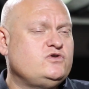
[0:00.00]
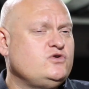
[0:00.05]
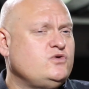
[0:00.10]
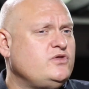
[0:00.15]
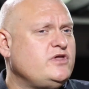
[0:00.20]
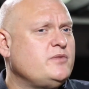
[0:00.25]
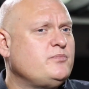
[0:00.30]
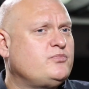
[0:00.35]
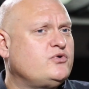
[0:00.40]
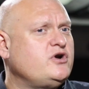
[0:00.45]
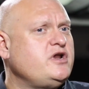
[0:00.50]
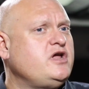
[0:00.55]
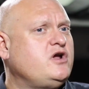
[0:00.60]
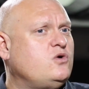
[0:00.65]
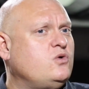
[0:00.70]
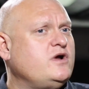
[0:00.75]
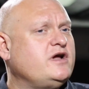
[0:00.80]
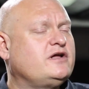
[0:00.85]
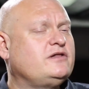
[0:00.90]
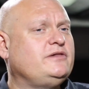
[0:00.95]
do them pretty
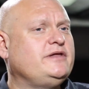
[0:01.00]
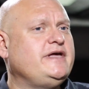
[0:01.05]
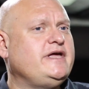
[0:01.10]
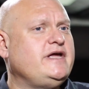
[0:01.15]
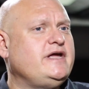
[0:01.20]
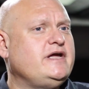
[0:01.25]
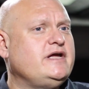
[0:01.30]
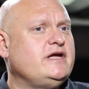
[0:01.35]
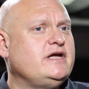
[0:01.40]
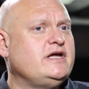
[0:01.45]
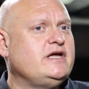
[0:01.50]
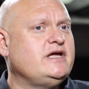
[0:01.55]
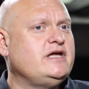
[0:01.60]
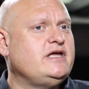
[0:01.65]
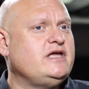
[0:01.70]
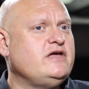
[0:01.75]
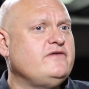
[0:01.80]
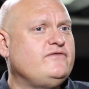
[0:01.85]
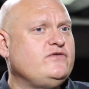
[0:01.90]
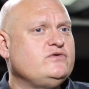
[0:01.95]
quickly
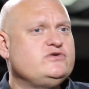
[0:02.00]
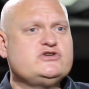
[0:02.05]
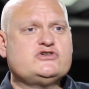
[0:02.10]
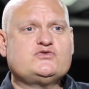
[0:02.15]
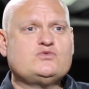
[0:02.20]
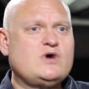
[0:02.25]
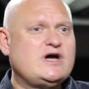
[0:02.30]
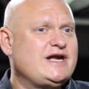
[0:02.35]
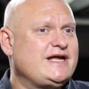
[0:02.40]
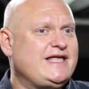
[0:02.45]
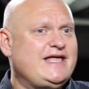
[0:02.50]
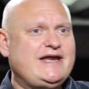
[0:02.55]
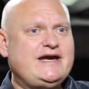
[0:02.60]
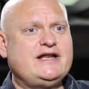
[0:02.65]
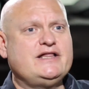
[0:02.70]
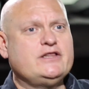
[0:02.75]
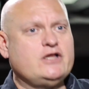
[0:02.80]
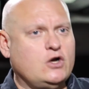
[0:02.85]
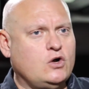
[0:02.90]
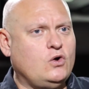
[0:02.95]
if you just want to get
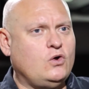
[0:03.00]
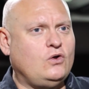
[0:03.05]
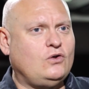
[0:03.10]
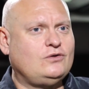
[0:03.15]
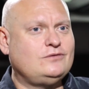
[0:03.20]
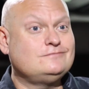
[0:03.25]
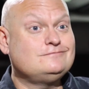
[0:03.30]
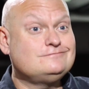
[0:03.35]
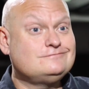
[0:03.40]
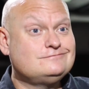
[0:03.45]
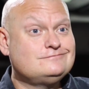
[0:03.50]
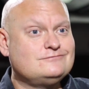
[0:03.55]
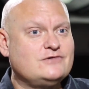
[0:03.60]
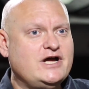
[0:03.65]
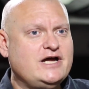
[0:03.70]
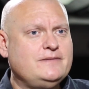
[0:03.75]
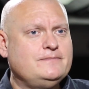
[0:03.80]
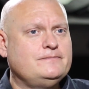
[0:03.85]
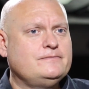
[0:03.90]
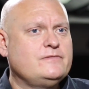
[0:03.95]
it in the hole,
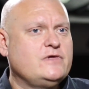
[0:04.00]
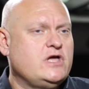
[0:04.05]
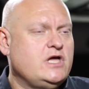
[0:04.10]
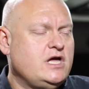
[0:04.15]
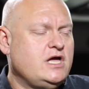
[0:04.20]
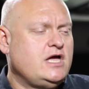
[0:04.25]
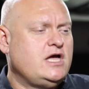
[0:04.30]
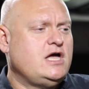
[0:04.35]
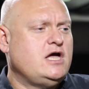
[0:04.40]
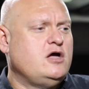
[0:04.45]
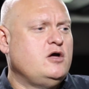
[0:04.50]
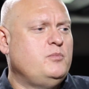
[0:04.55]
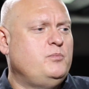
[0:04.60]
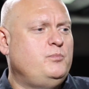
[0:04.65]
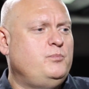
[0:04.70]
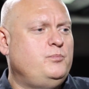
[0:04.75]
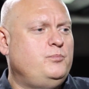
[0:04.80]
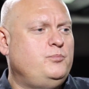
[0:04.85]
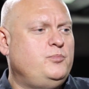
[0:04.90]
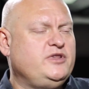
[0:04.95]
right?
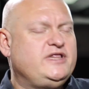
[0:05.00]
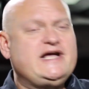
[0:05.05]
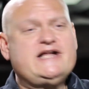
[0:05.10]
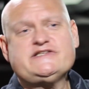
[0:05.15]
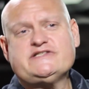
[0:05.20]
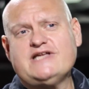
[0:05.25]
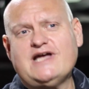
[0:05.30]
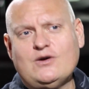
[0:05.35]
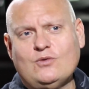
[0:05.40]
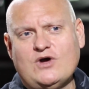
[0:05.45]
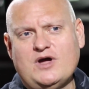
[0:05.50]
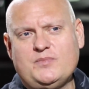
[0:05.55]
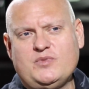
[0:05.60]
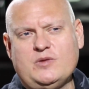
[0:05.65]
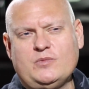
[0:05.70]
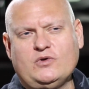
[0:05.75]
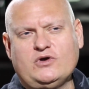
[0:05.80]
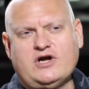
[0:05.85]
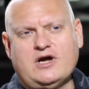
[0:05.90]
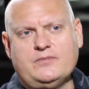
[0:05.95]
But that's not why
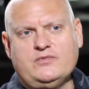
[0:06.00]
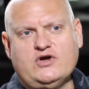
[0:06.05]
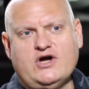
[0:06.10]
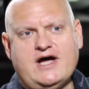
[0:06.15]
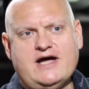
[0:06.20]
people come to